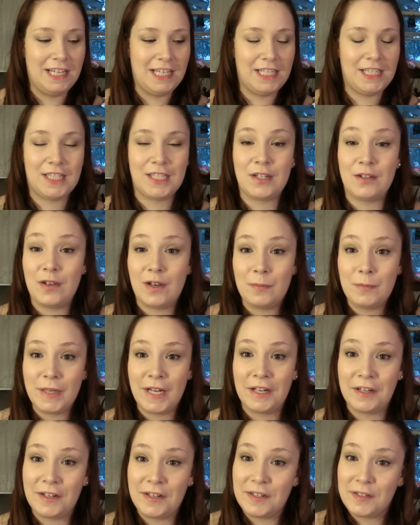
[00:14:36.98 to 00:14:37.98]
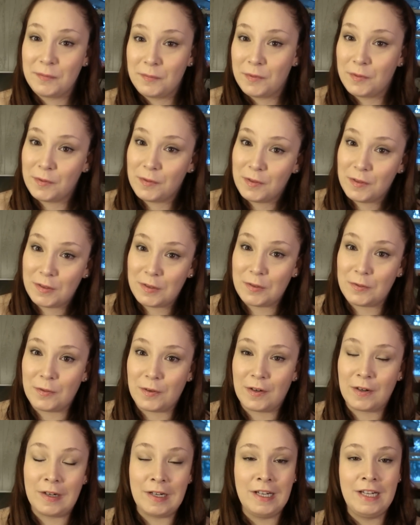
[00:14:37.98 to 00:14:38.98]
So I'm carrying him through the
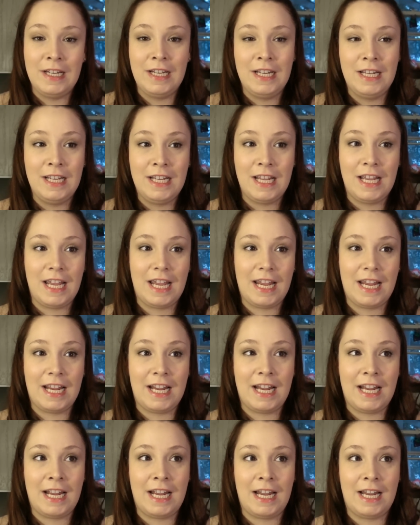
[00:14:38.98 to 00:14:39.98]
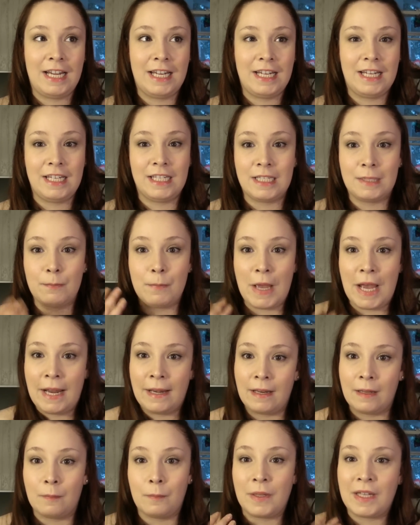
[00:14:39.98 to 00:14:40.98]
store and he's
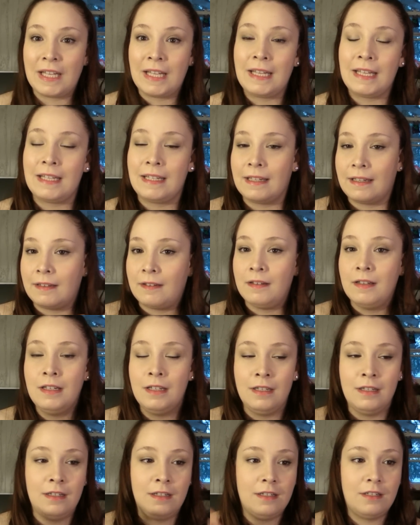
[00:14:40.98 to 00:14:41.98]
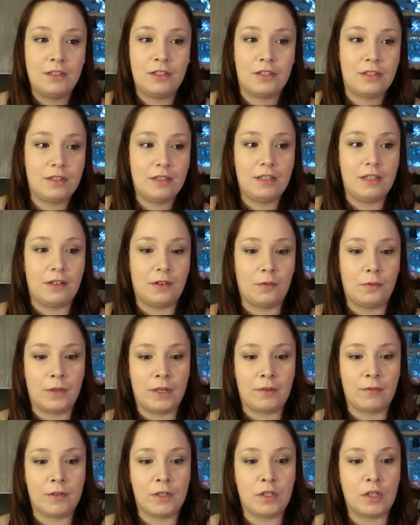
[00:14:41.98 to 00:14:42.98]
petting me and you know
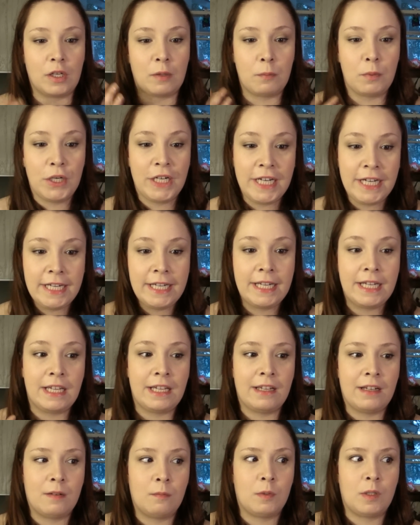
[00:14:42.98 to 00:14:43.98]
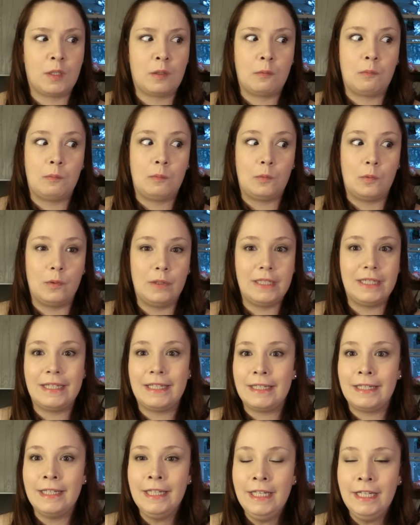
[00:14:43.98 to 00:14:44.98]
whatever. He's like pretty and I'm like
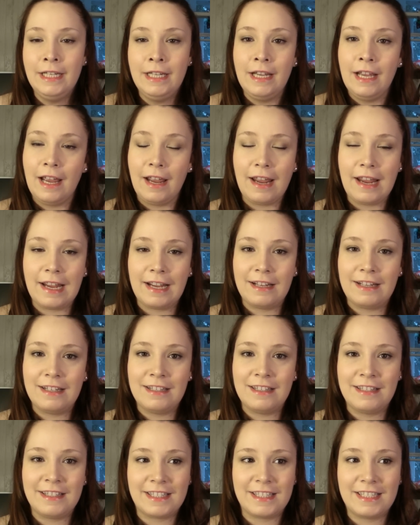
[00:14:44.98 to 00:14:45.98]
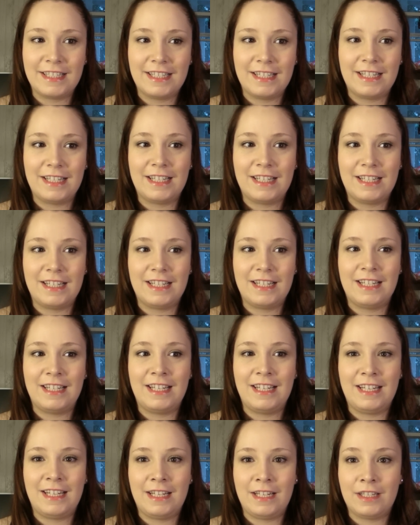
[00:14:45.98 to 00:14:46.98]
okay and
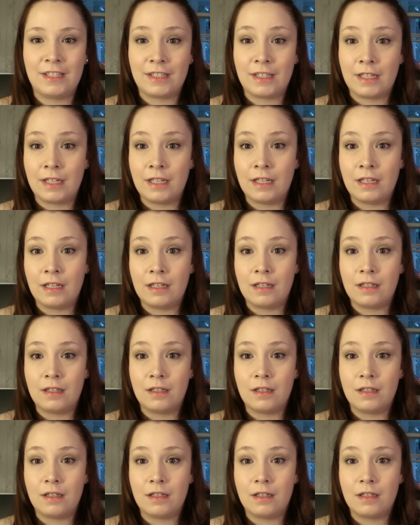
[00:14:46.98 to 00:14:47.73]
he's like